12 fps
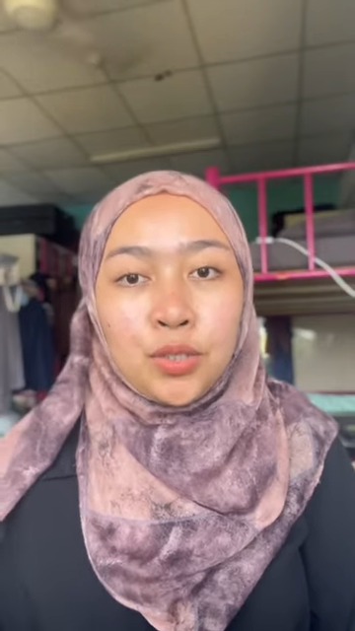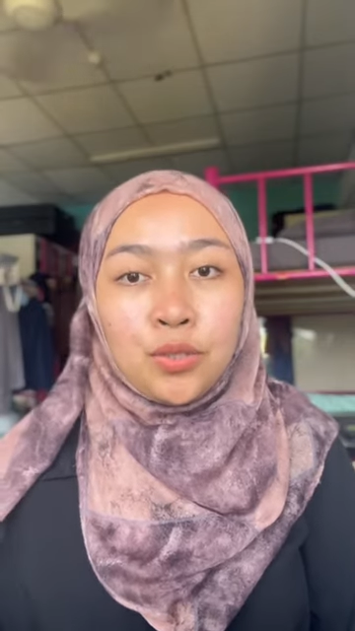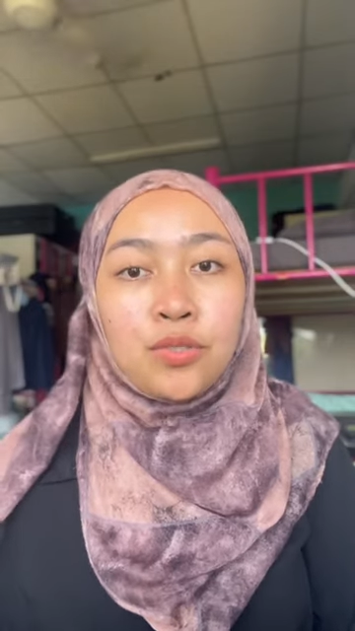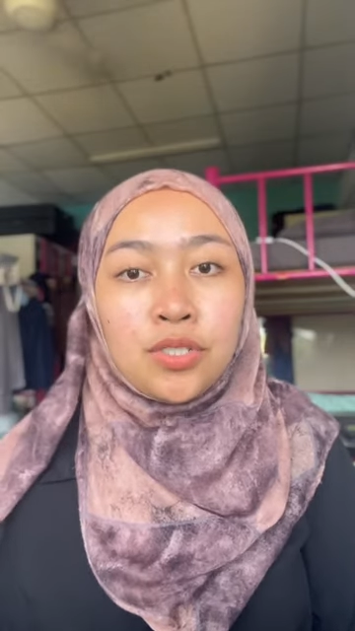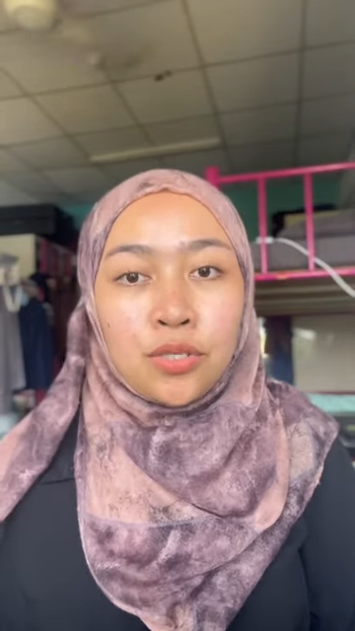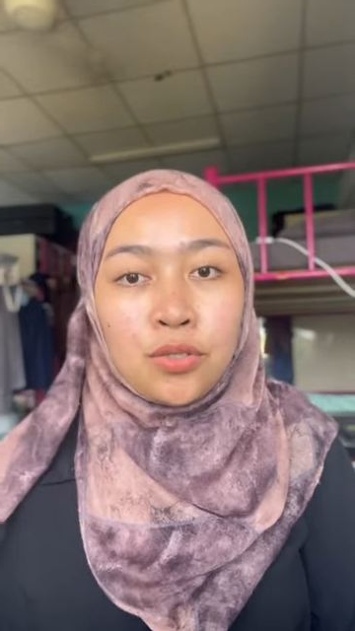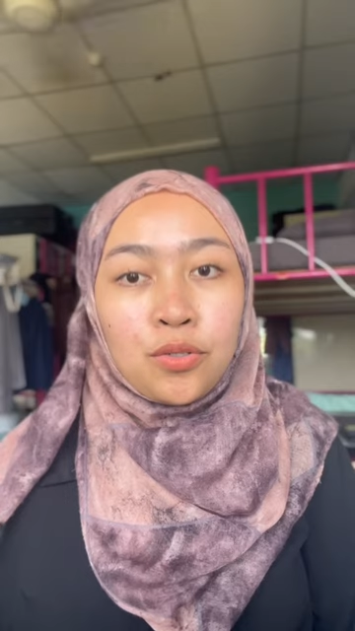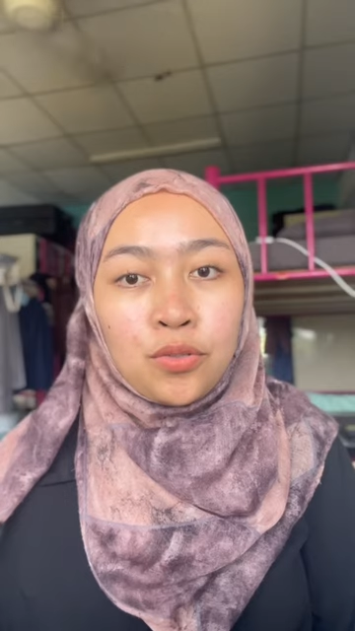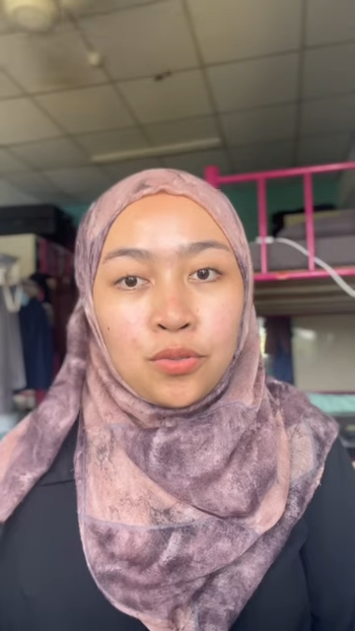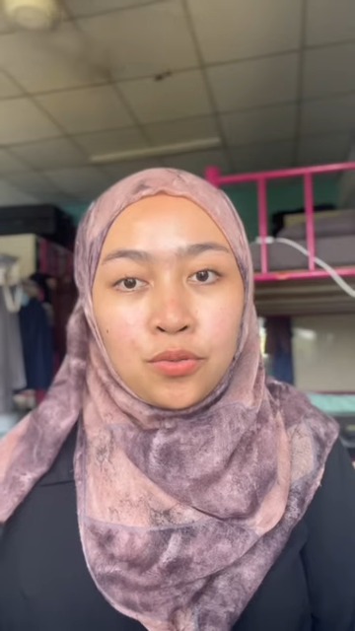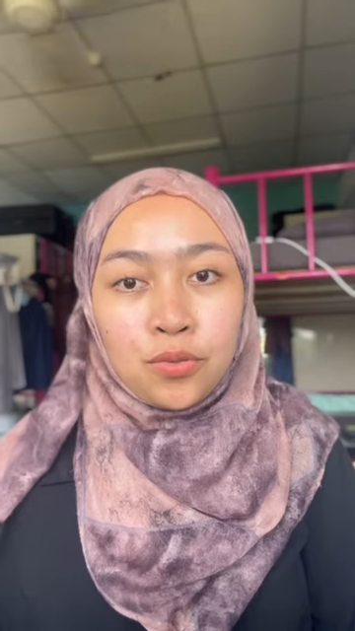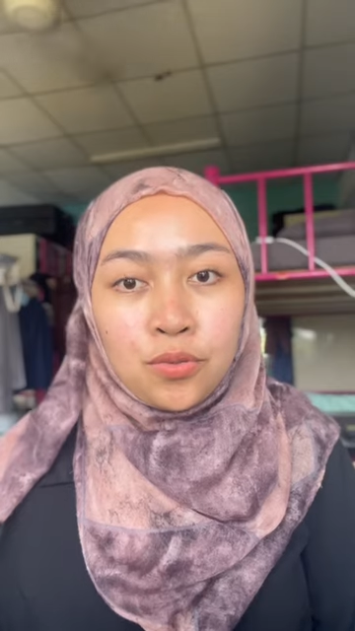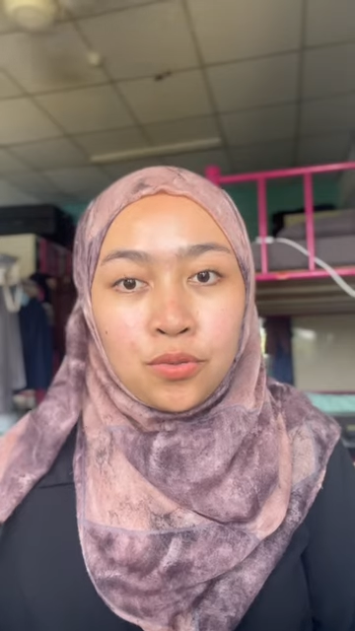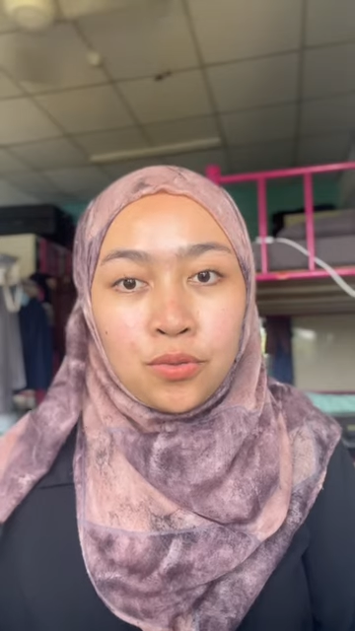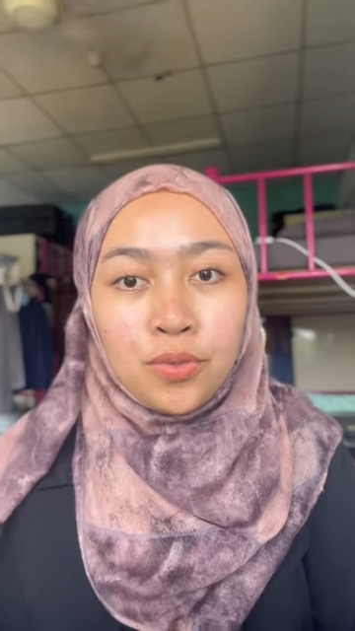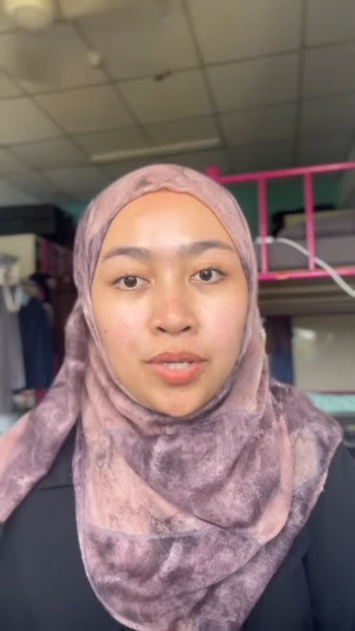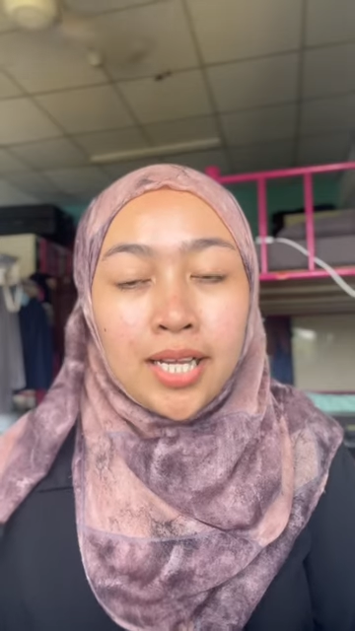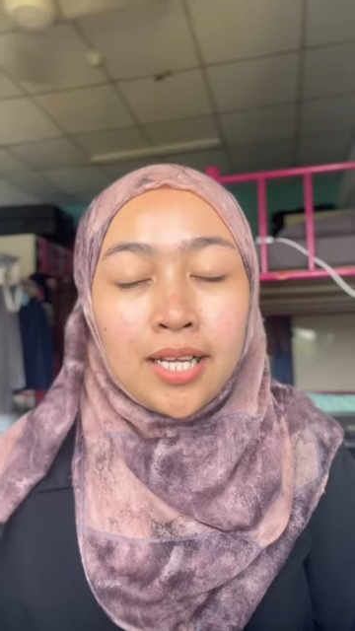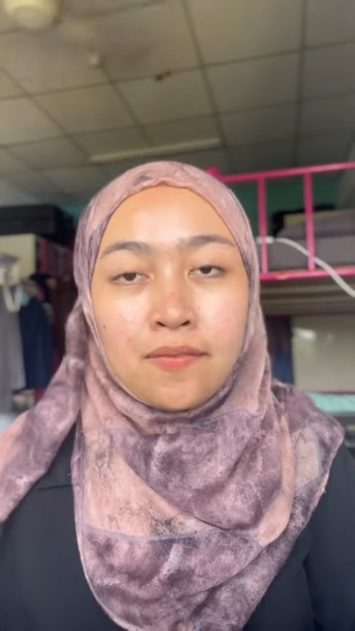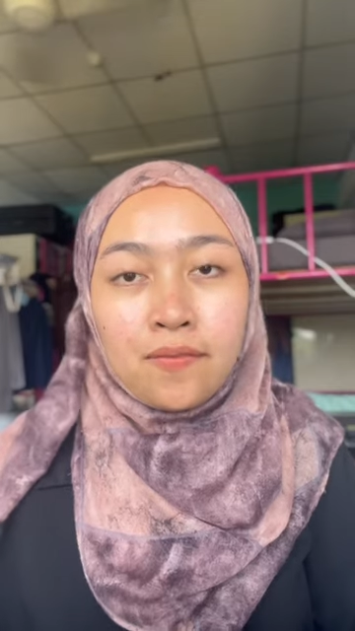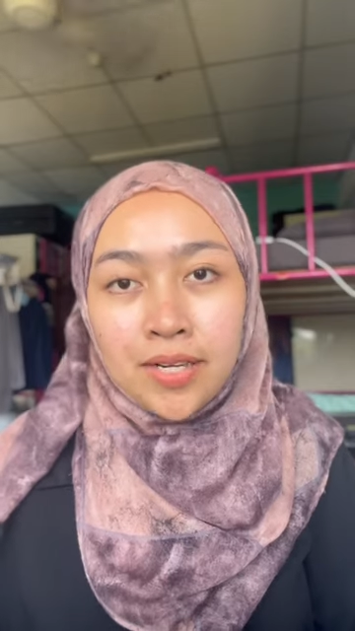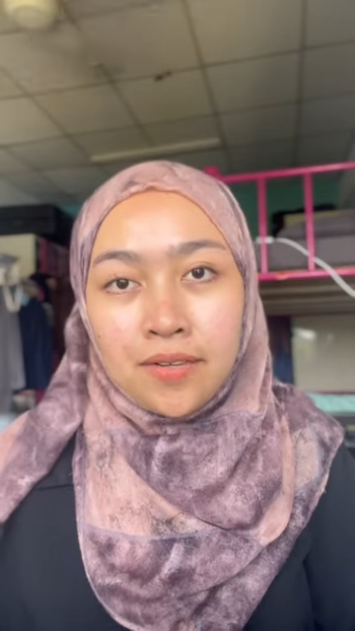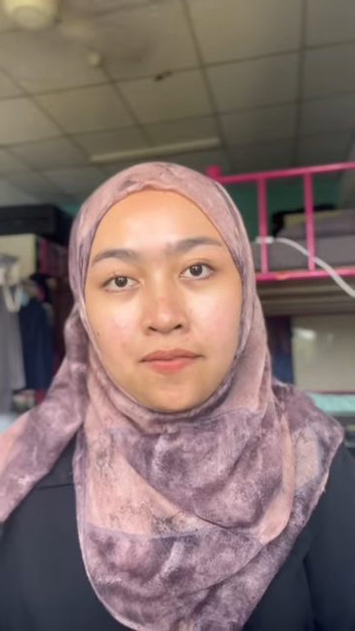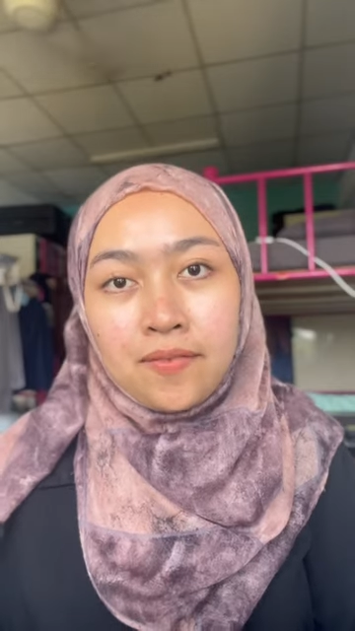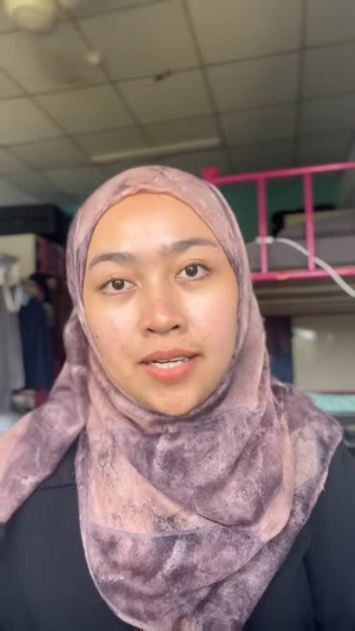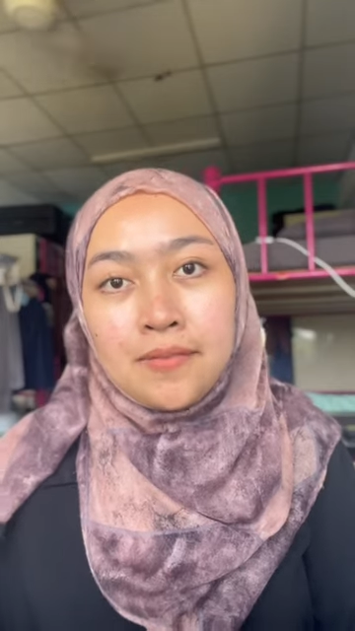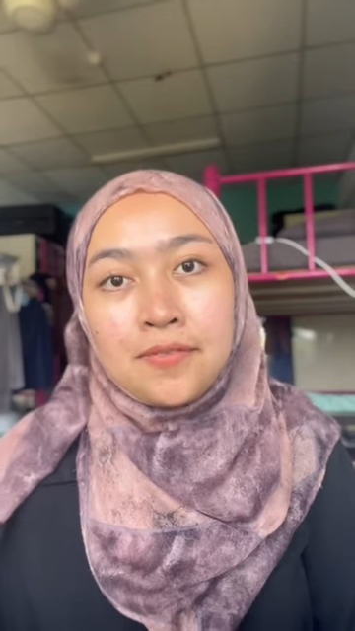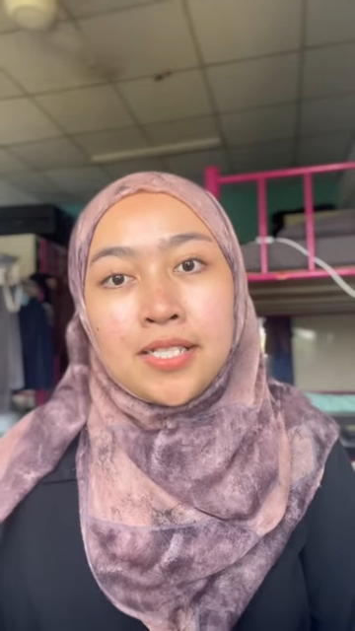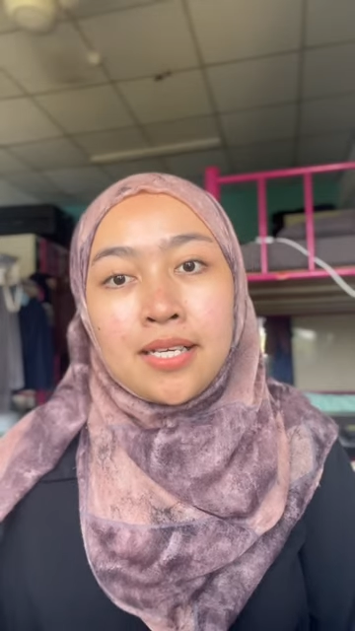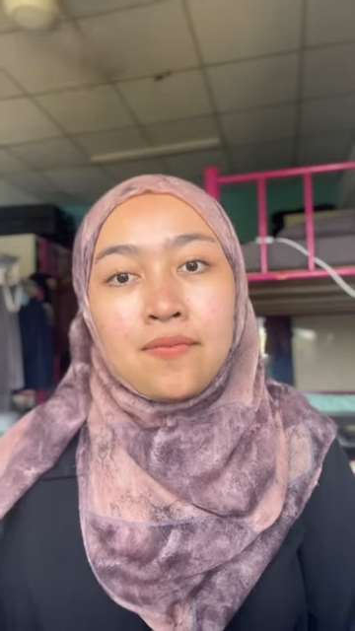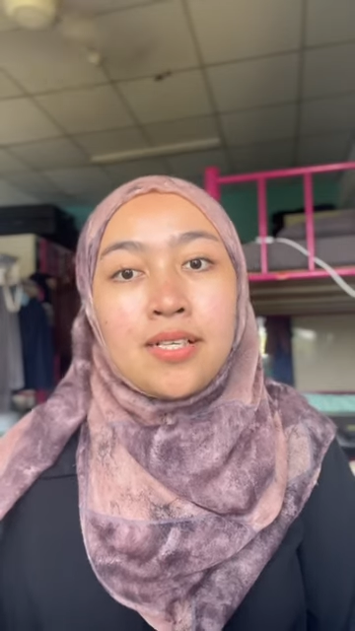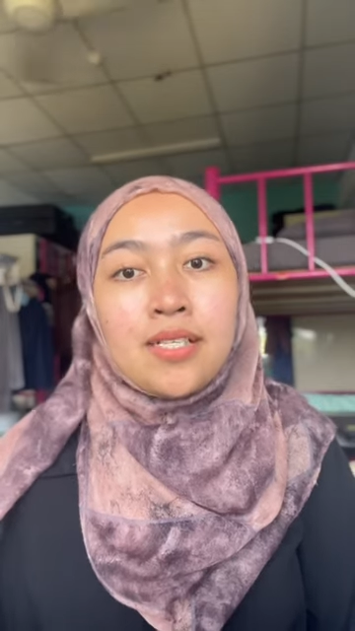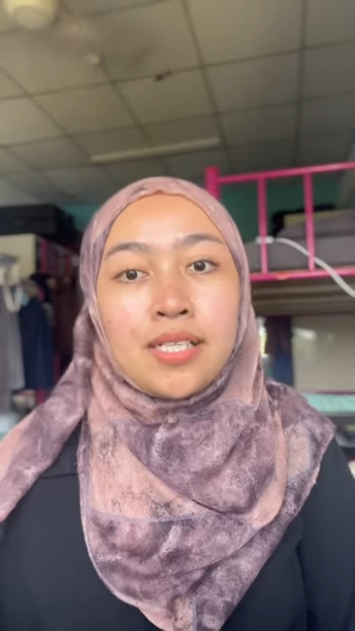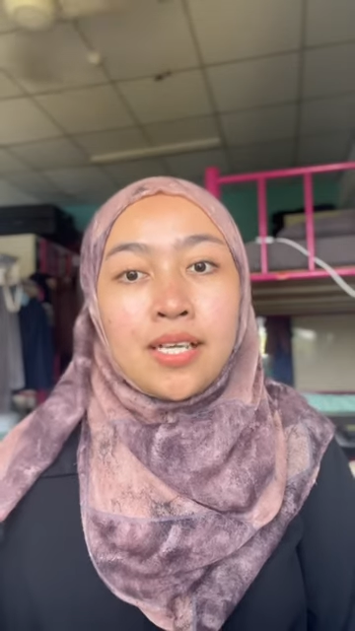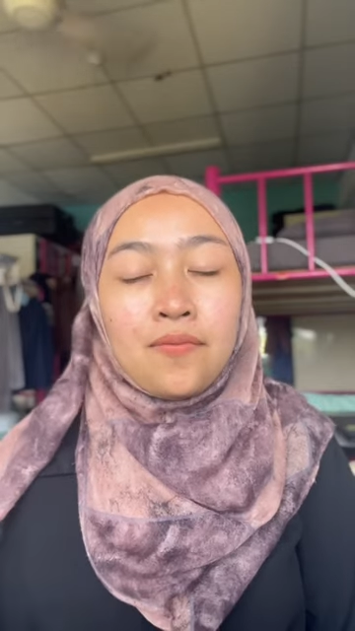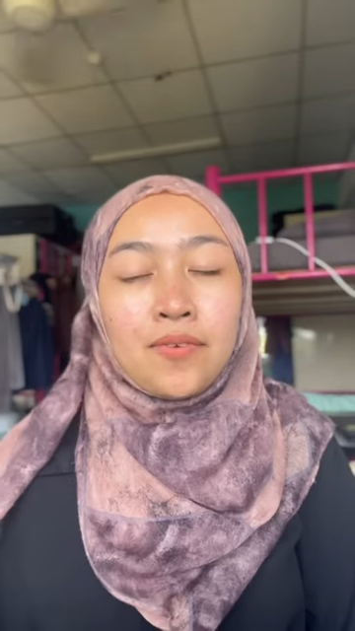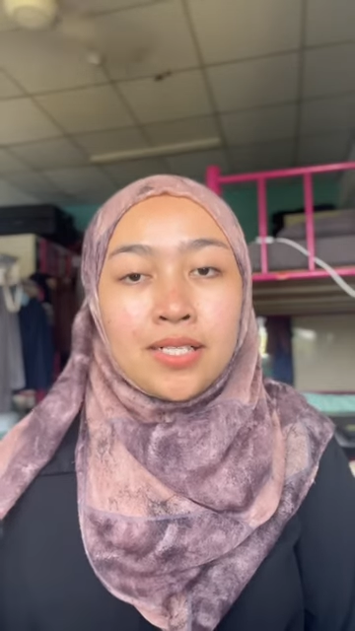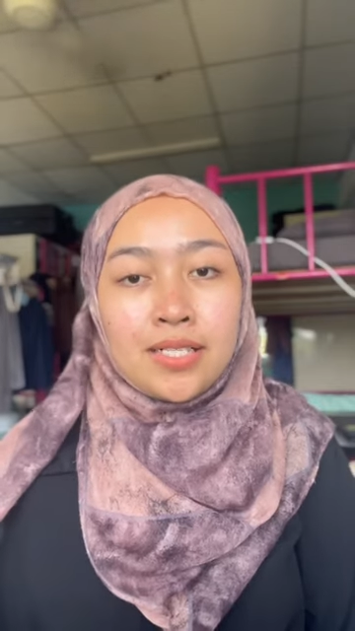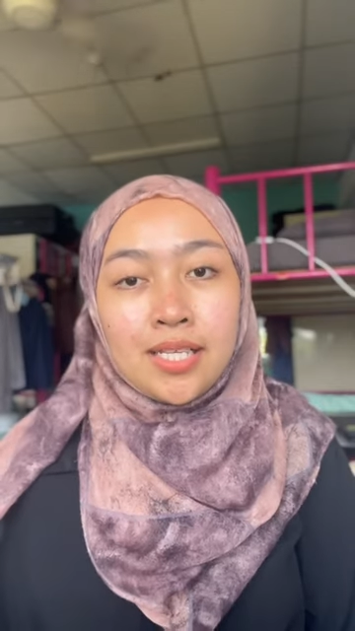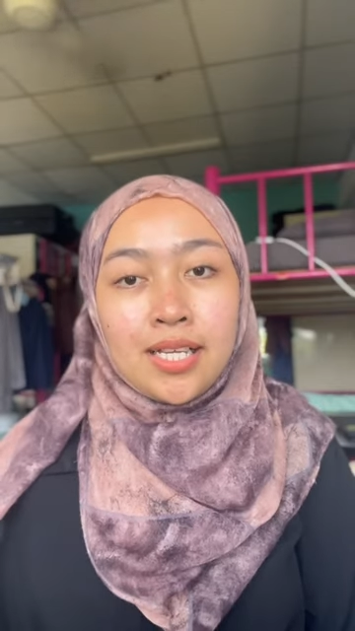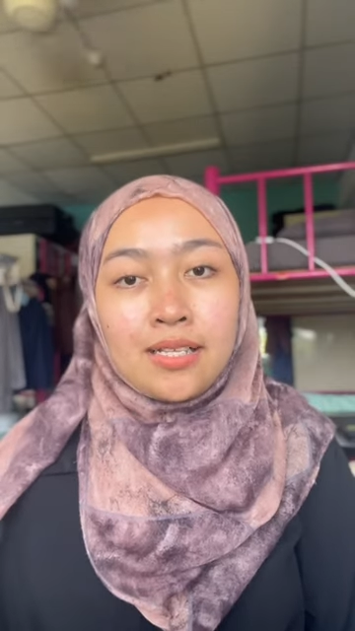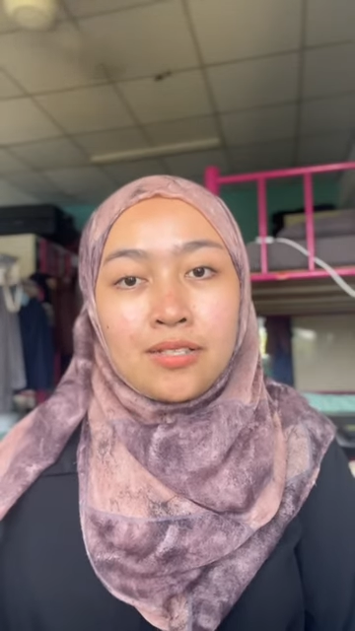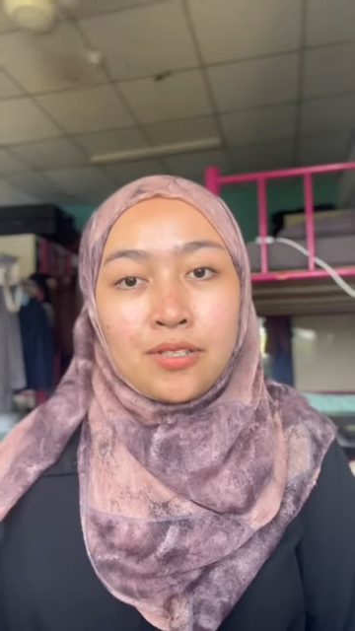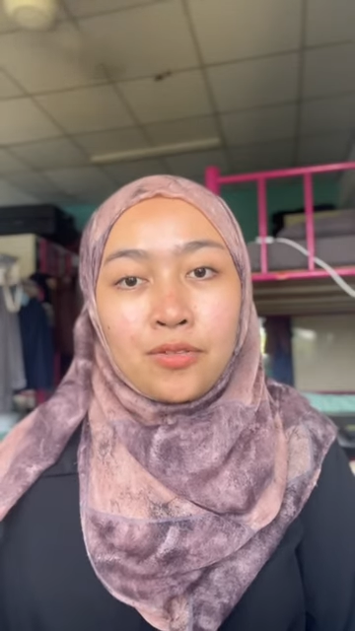2022855776.